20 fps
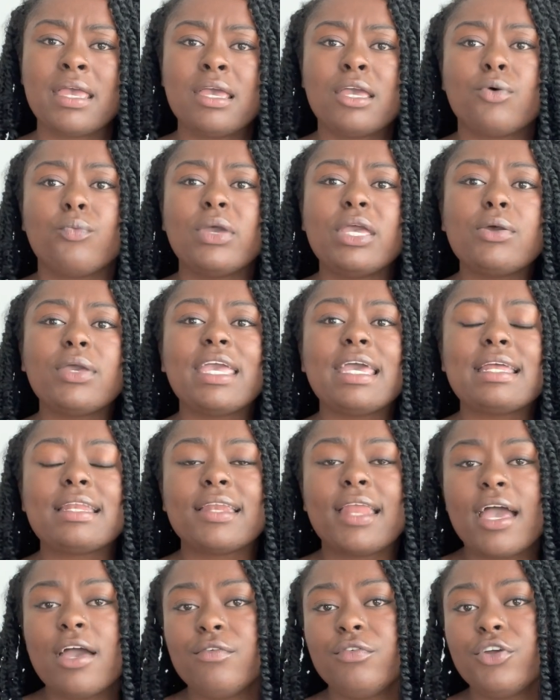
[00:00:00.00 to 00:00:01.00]
We can
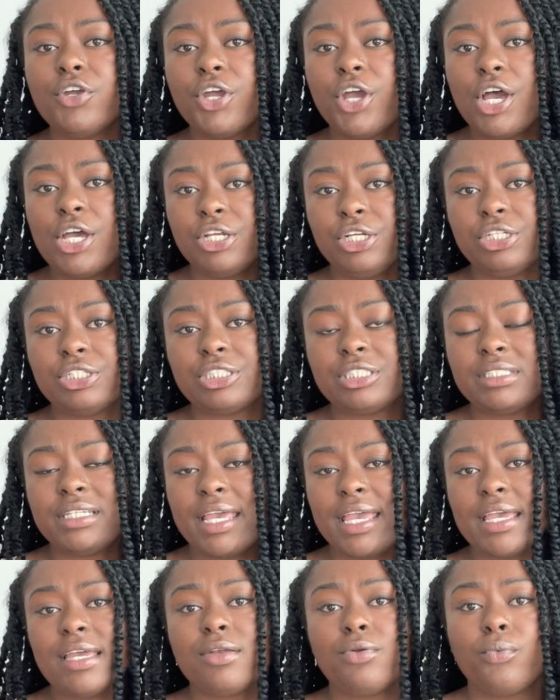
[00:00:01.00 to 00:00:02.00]
never
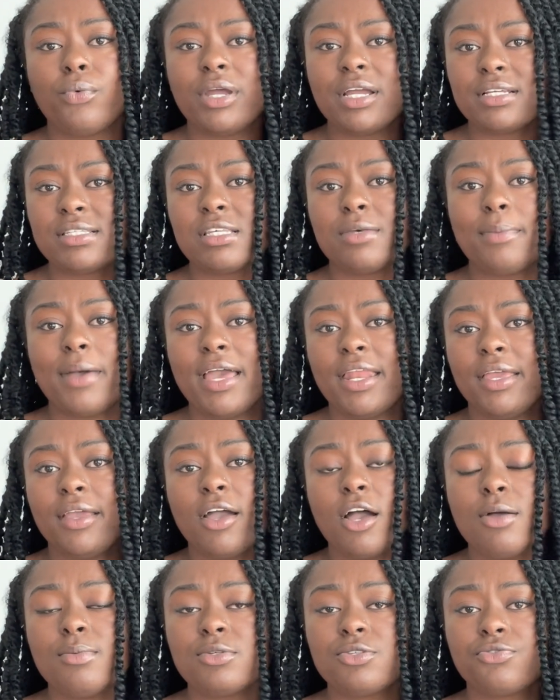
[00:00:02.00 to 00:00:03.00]
understand where somebody
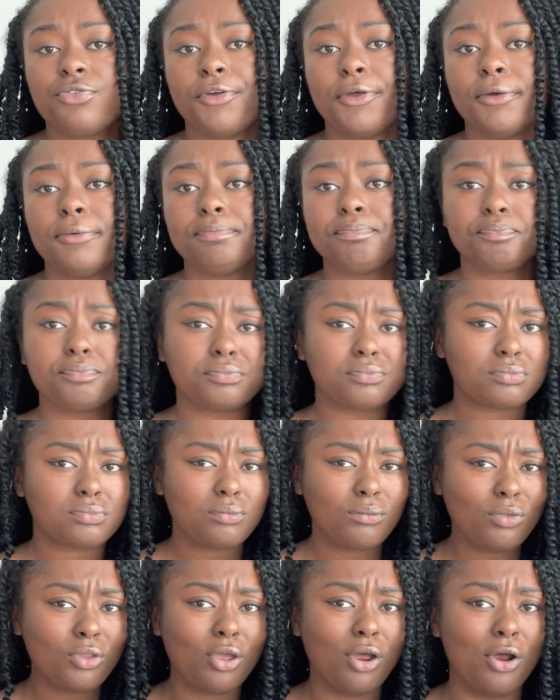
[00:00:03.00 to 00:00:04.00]
comes from
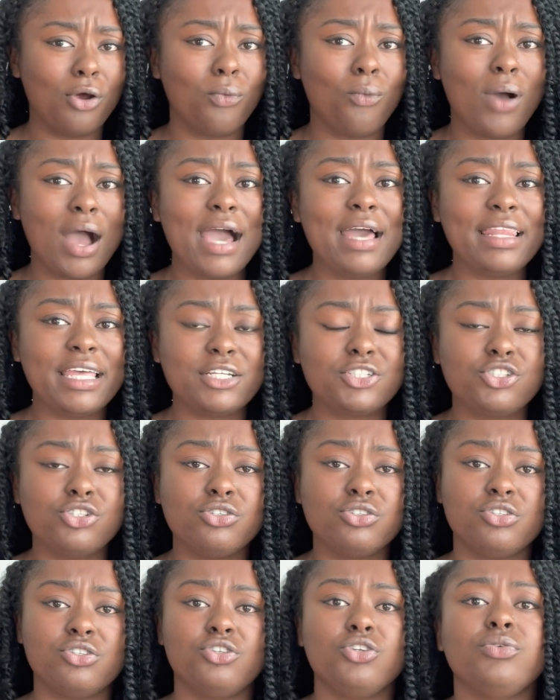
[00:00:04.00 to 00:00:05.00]
or why they
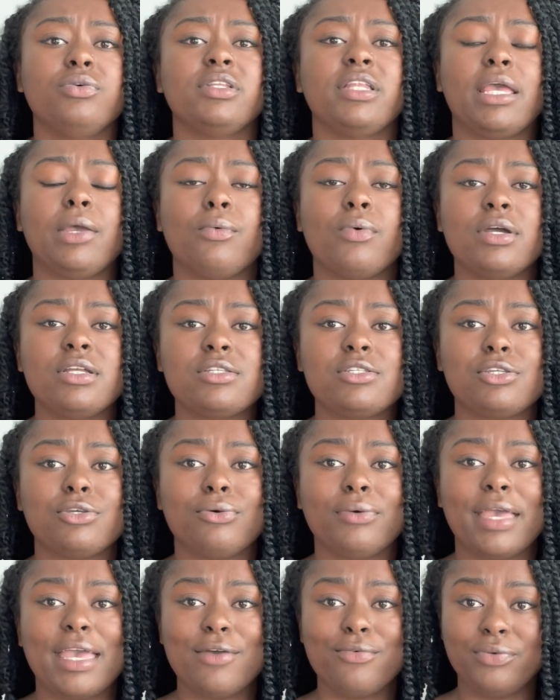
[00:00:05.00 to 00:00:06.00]
choose to do what they want
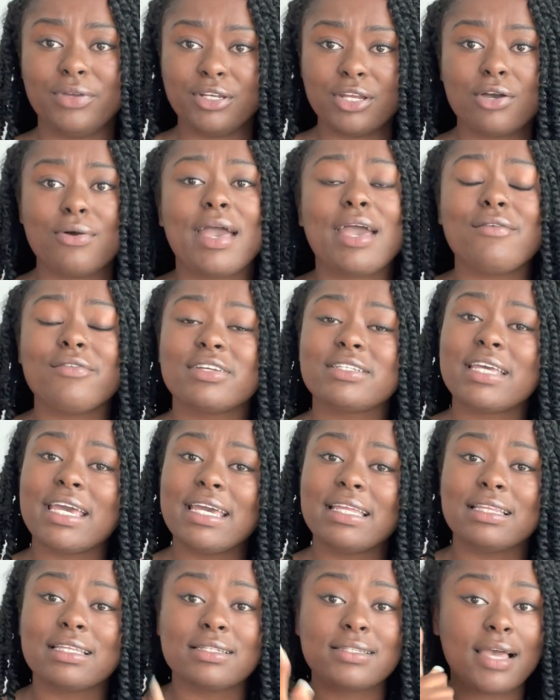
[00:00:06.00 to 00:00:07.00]
to if we don't ever
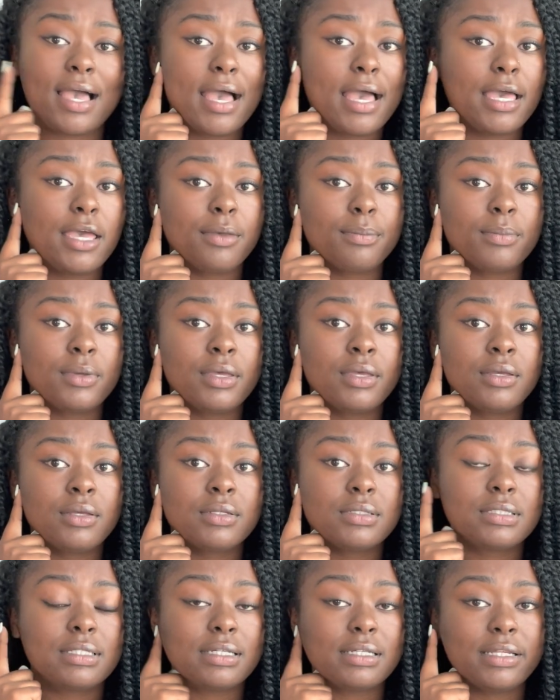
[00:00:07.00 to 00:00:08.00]
take the time
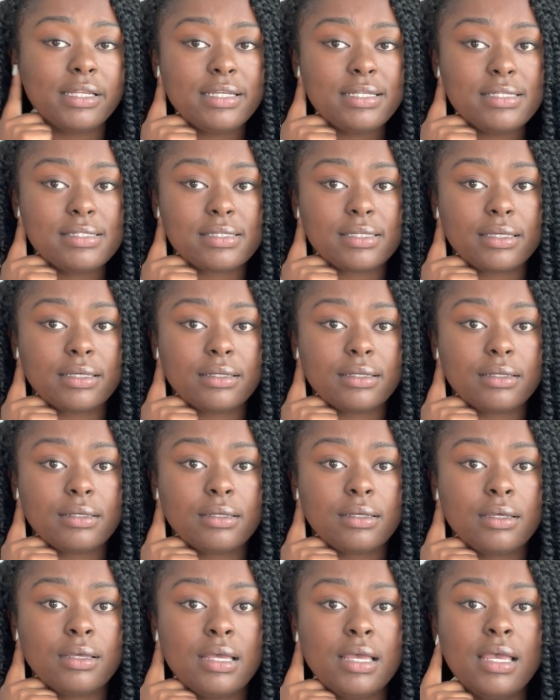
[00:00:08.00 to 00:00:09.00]
to listen.
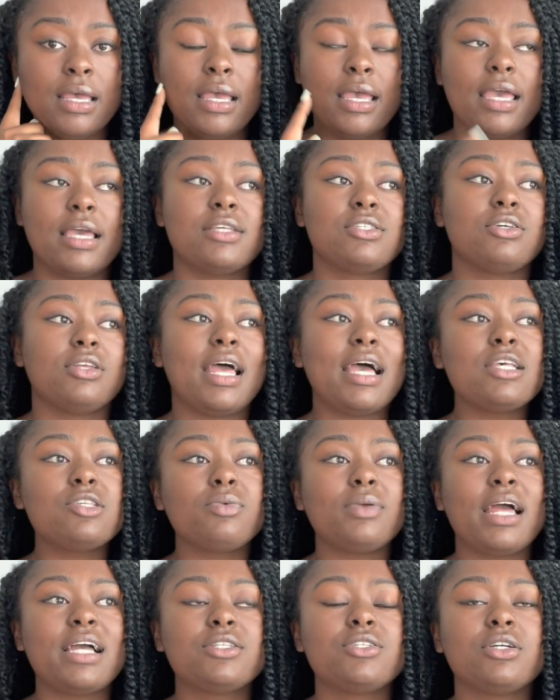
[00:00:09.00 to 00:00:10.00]
And so that's
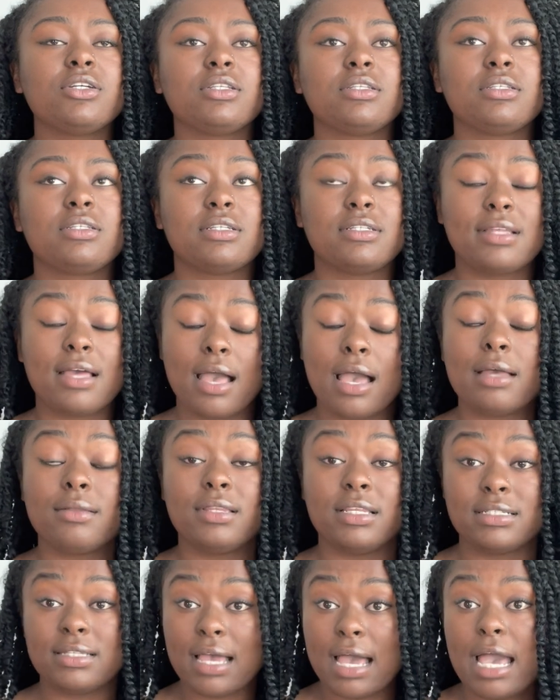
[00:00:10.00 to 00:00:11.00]
what I took the
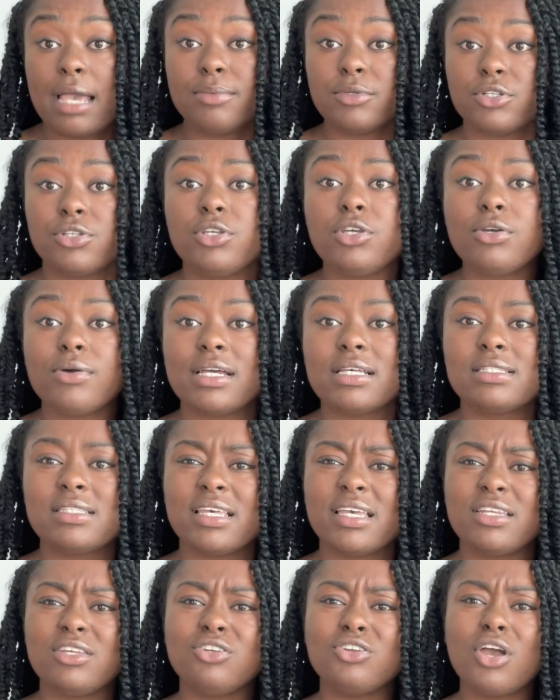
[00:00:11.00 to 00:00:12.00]
time to do. I
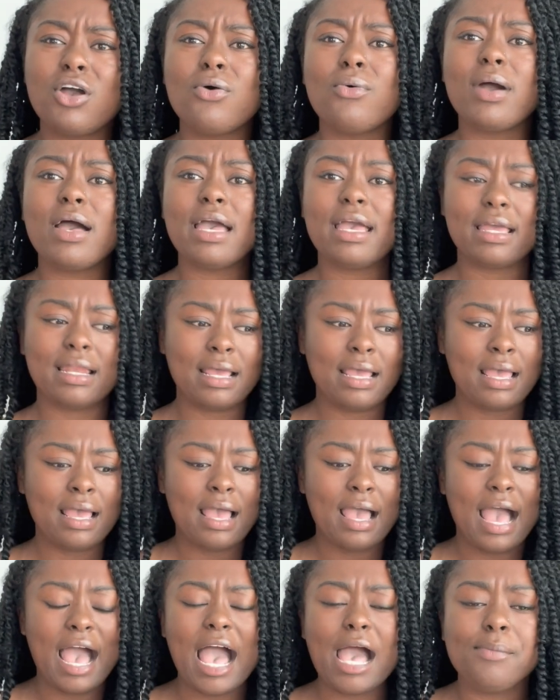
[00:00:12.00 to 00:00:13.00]
said, you know what?
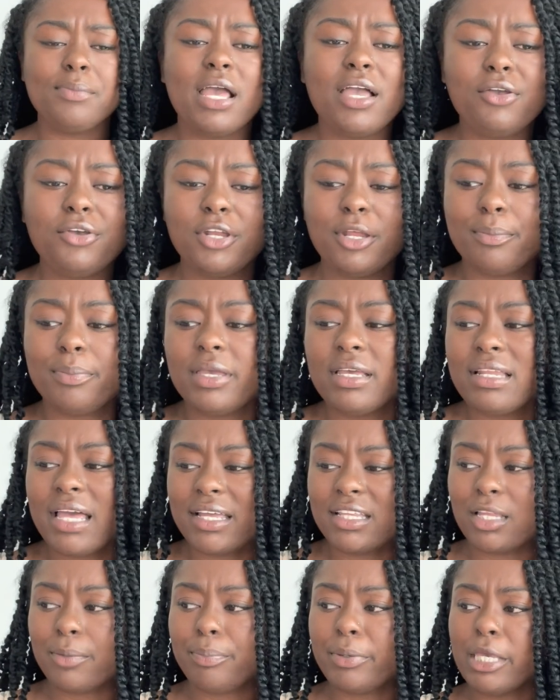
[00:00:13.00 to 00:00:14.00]
I'm not going to be
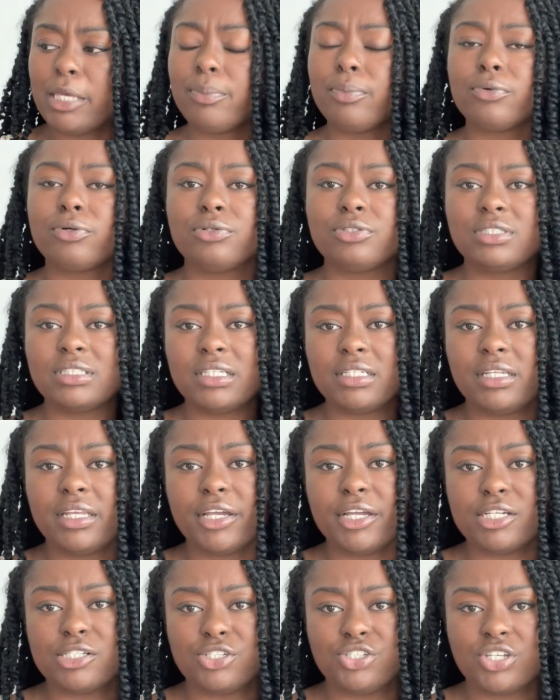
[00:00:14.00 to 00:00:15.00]
like the people who sit
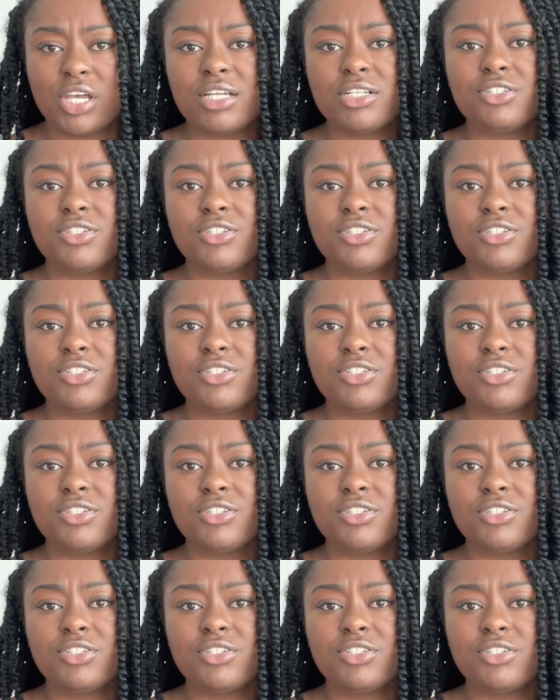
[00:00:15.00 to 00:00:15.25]
there and judge